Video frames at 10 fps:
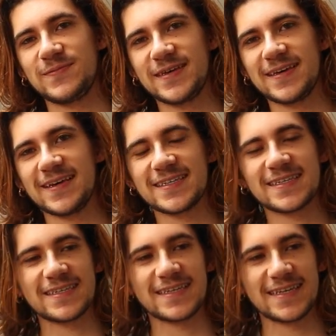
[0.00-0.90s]

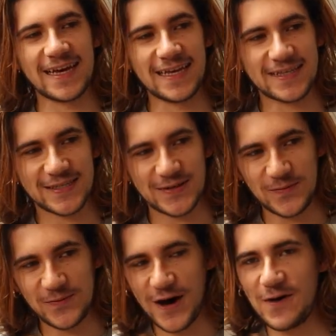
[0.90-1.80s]
Because it's
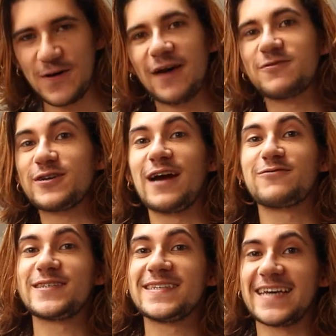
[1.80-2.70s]
wow,
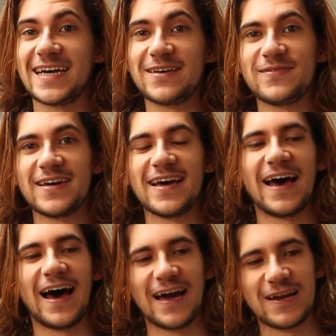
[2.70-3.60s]
every time
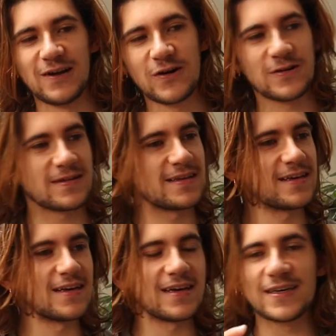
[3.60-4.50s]
I learn
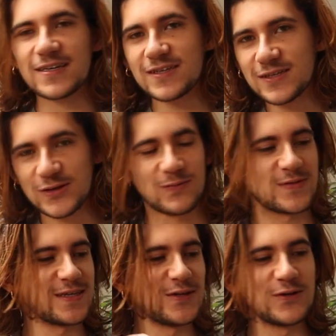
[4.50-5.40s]

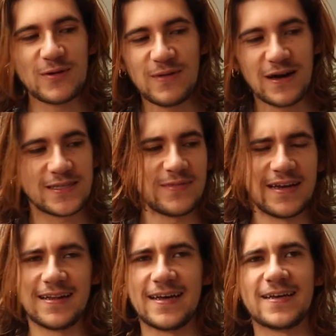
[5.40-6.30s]
something new about him,
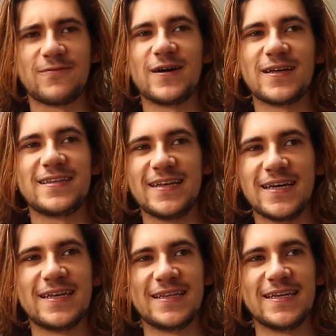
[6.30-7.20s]
I'm like, what?
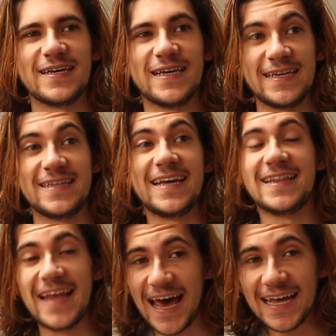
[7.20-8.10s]
He
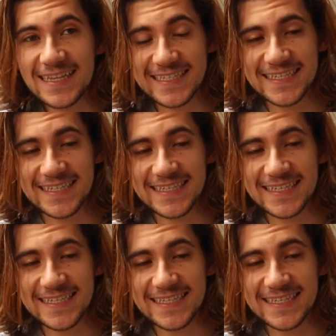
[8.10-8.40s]
did that?